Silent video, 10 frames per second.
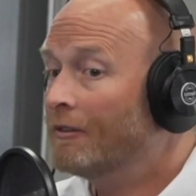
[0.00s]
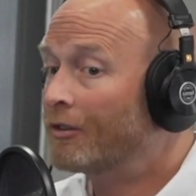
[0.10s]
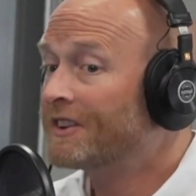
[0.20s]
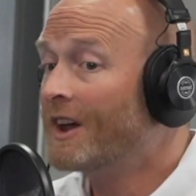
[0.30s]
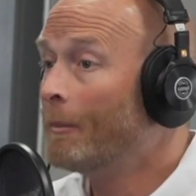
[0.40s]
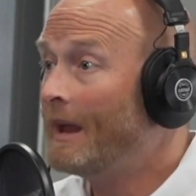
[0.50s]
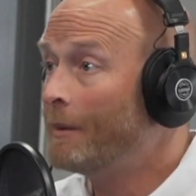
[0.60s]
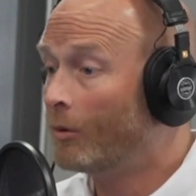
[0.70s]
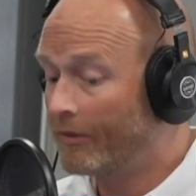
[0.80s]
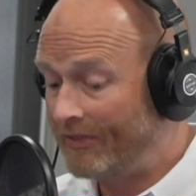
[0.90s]
For some
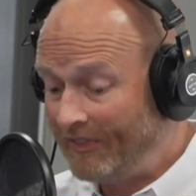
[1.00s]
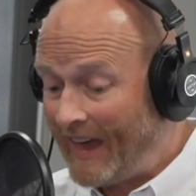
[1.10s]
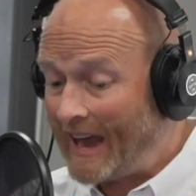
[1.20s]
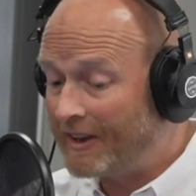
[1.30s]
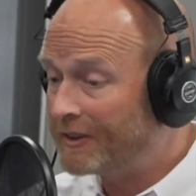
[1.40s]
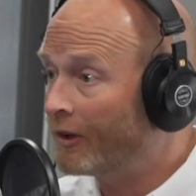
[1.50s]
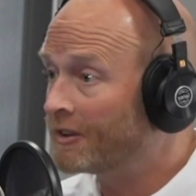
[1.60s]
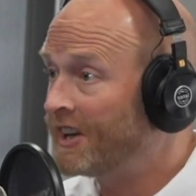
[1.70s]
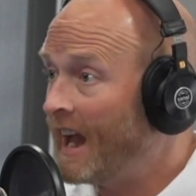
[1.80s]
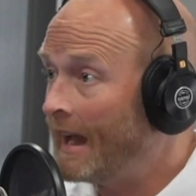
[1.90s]
people, that is their
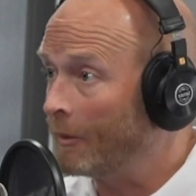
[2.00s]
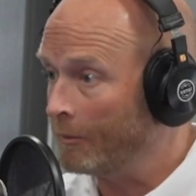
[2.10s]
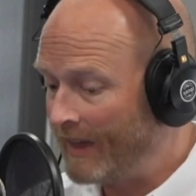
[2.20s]
jam.